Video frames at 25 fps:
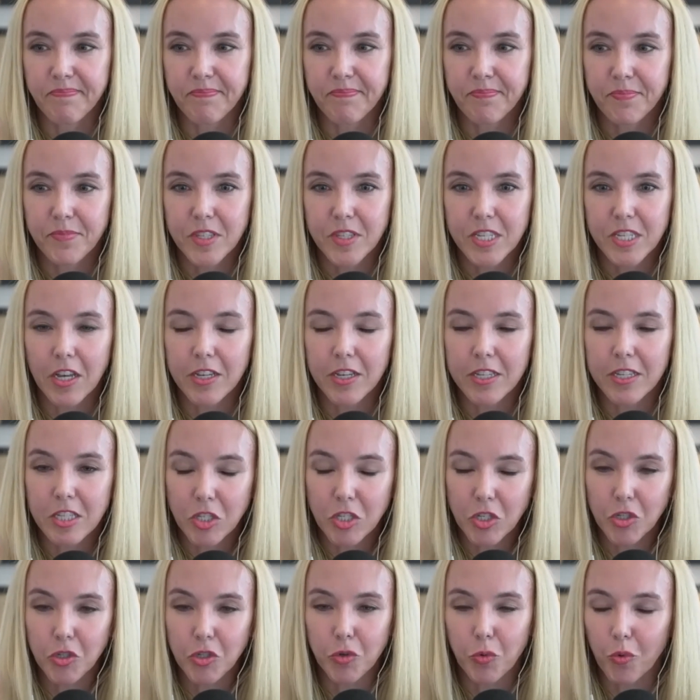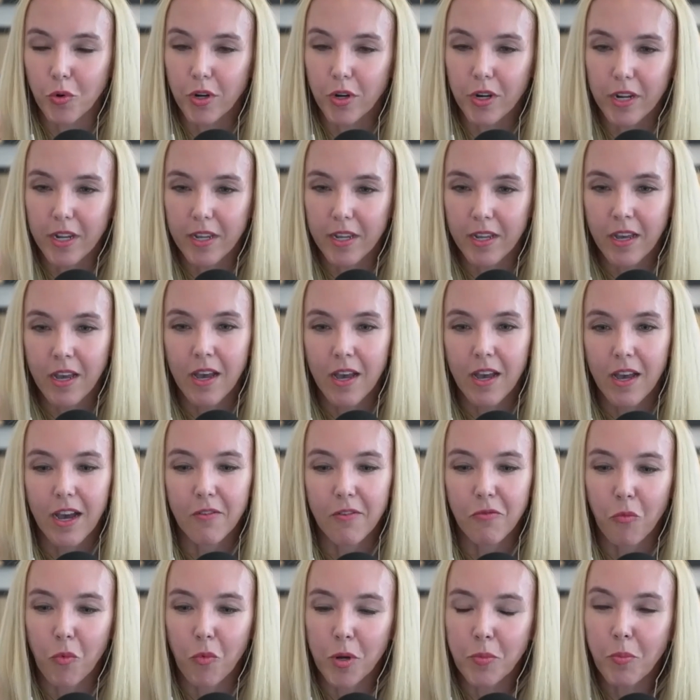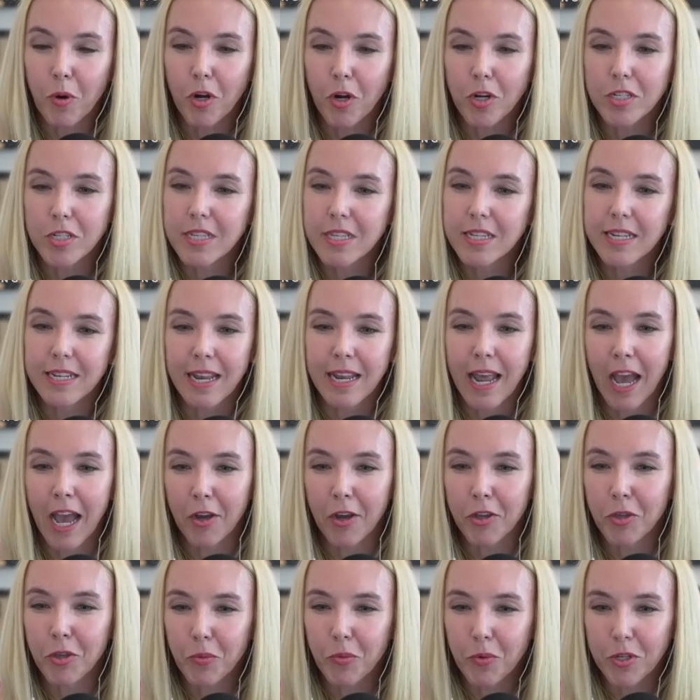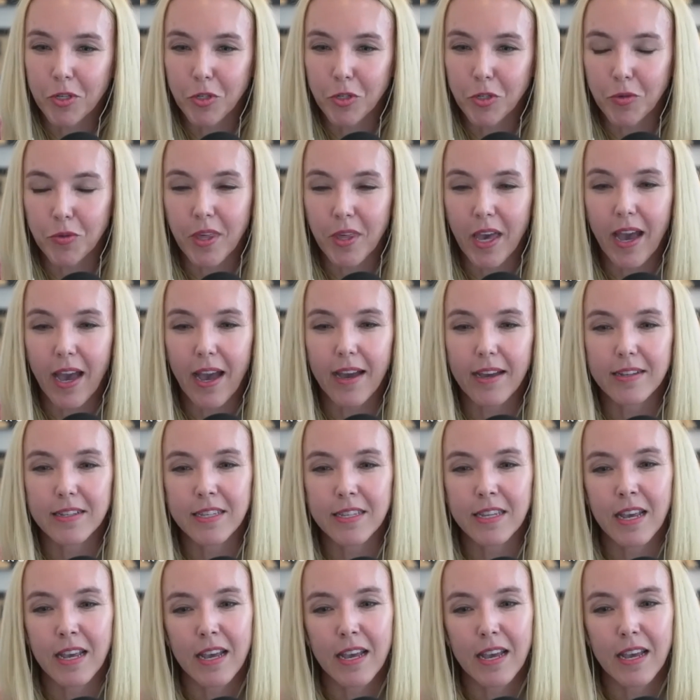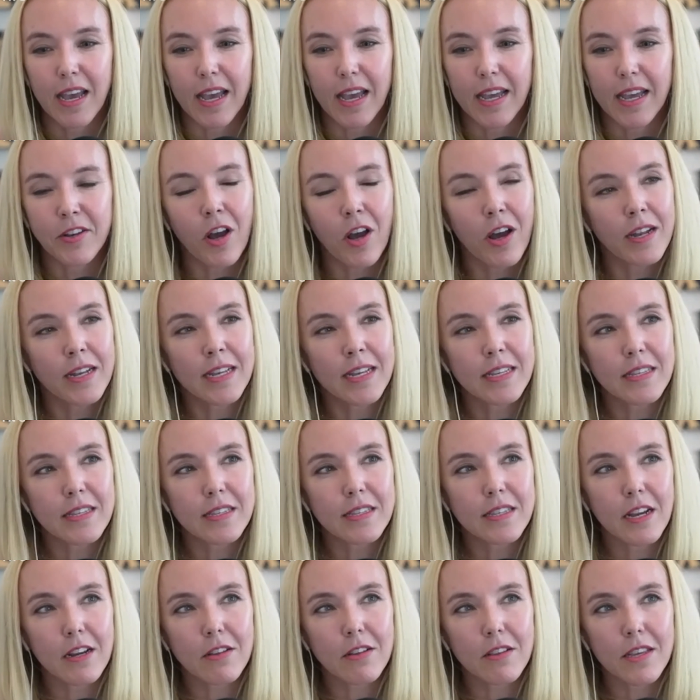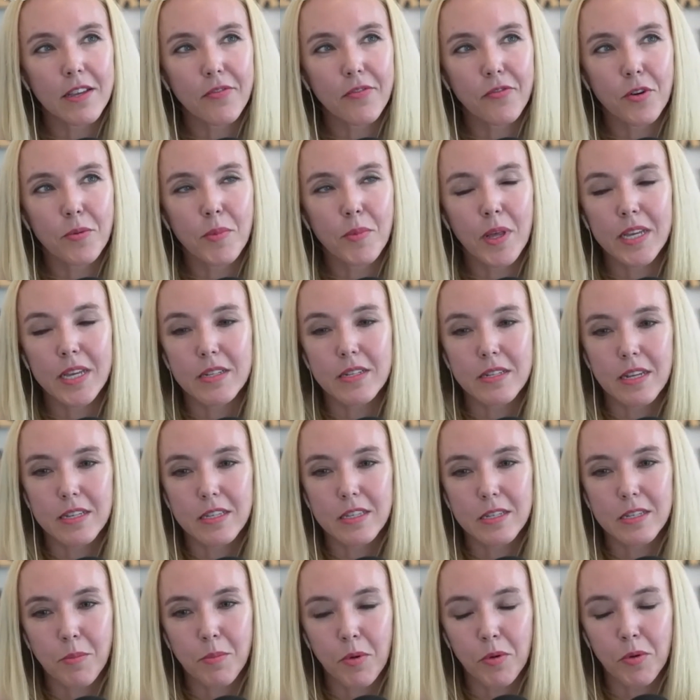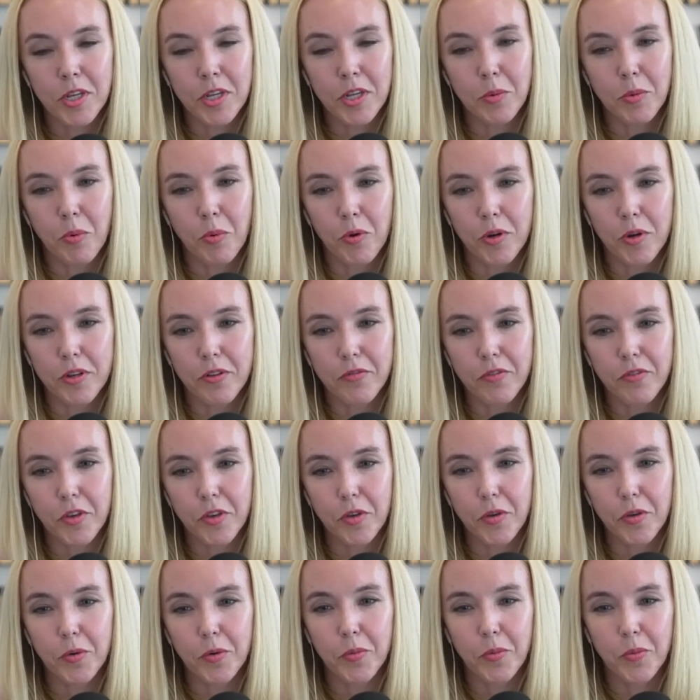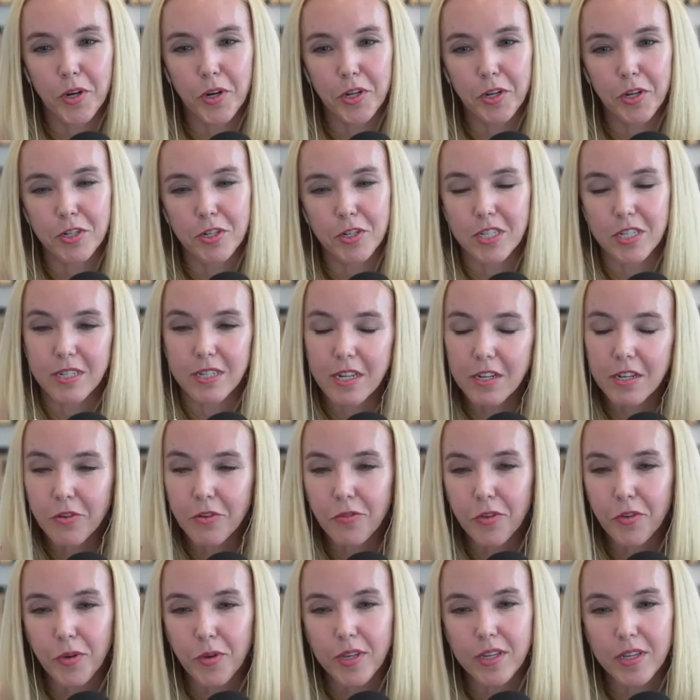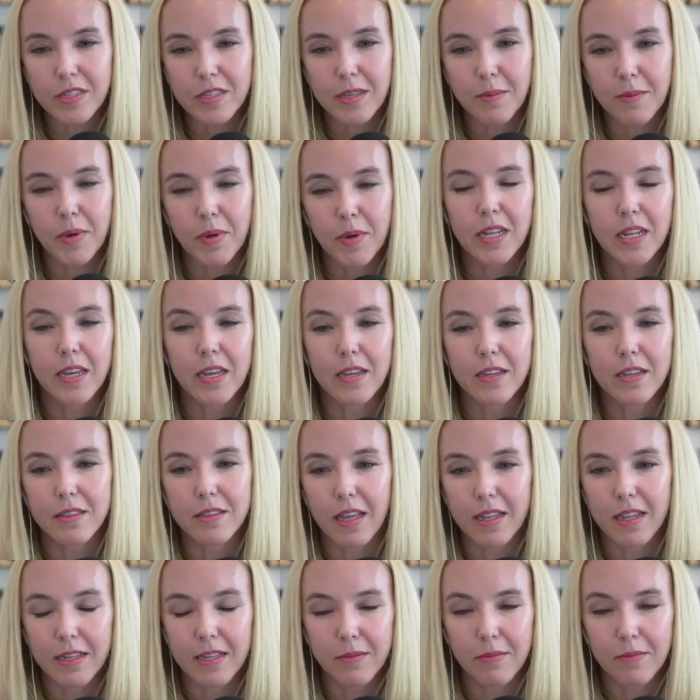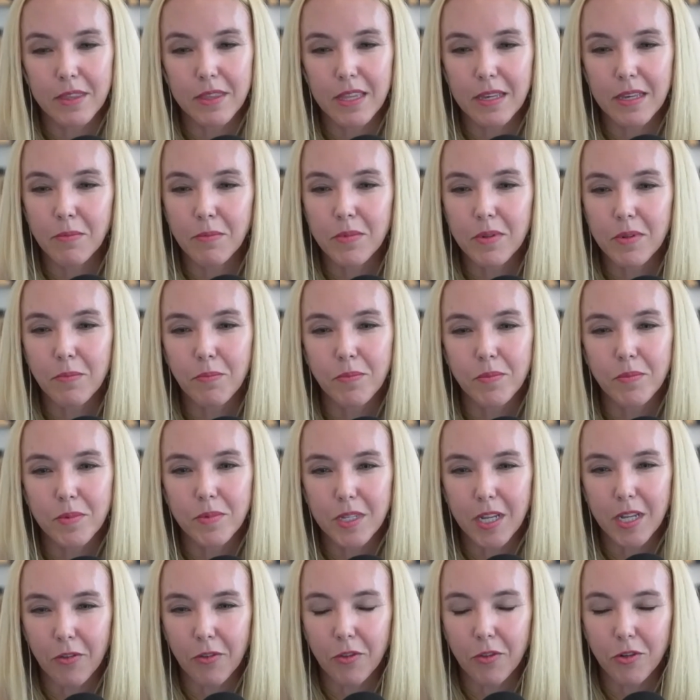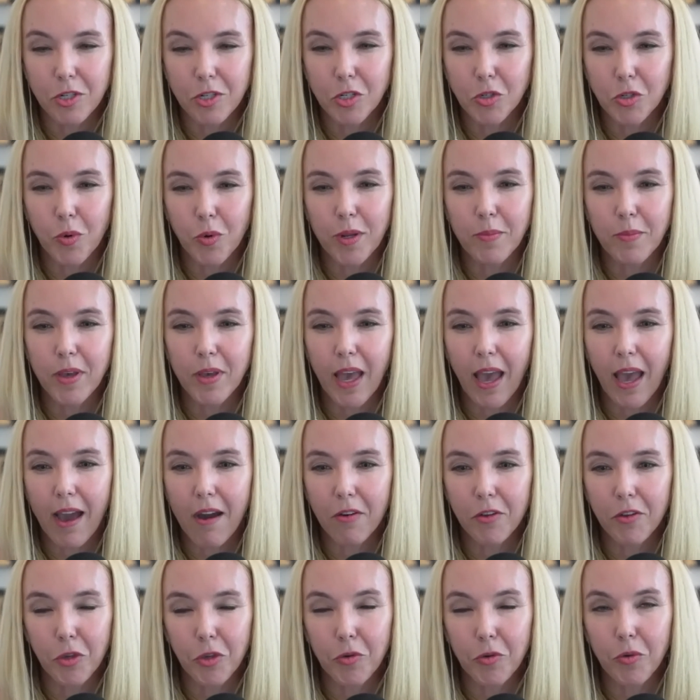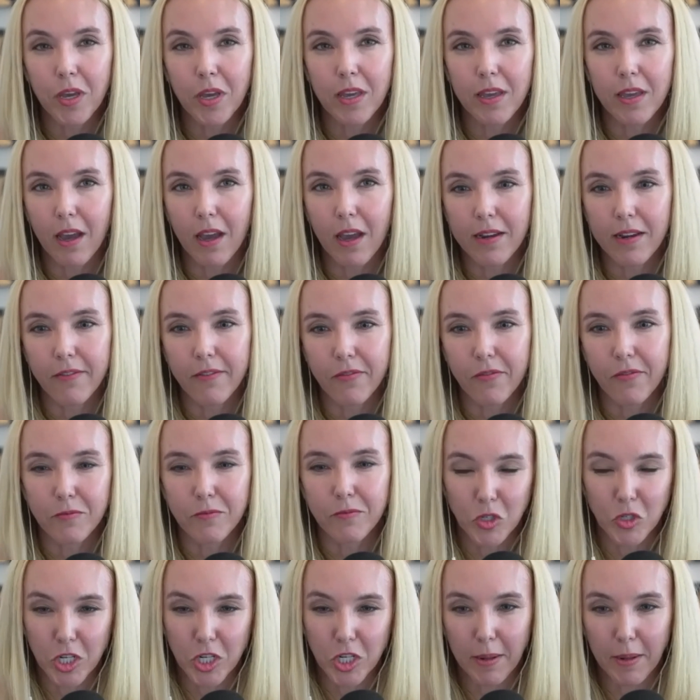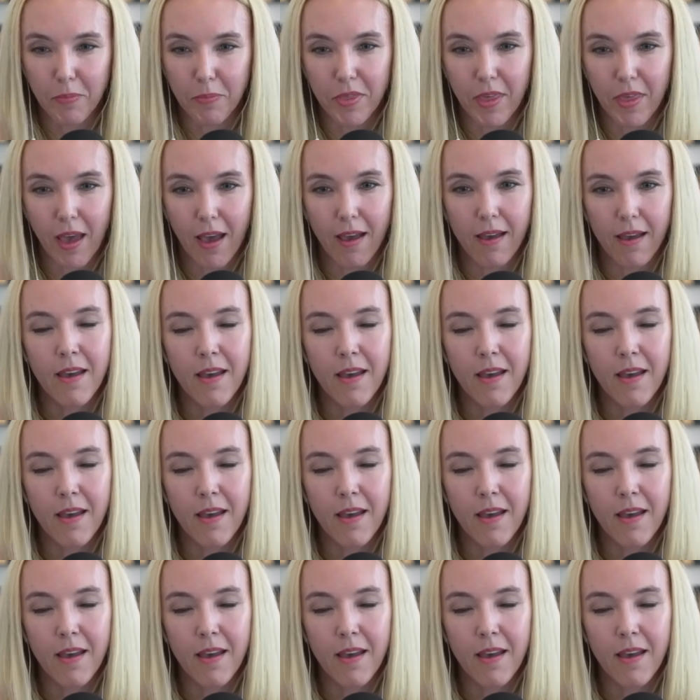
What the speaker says: telling the story of one person and how you would do that. And not necessarily from like a testimonial point of view where you're just interviewing somebody and letting them tell their story, but how you can kind of shape that.